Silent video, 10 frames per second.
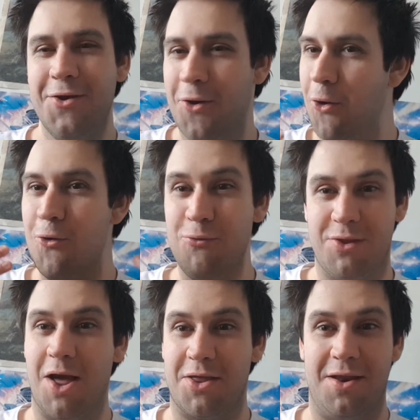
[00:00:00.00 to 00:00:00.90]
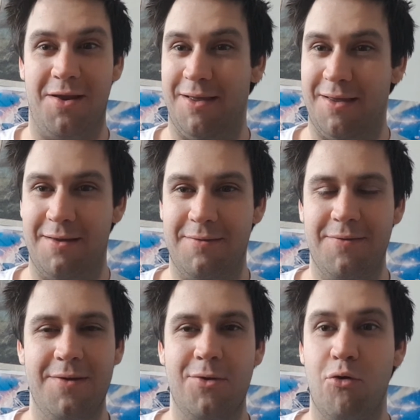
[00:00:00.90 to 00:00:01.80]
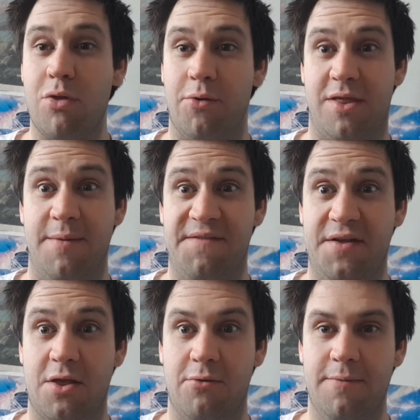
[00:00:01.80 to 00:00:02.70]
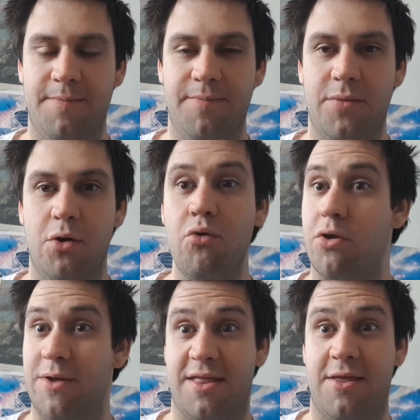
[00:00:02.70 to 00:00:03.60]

Who doesn't like? Also, it's Timothy Dalton. Also, it's.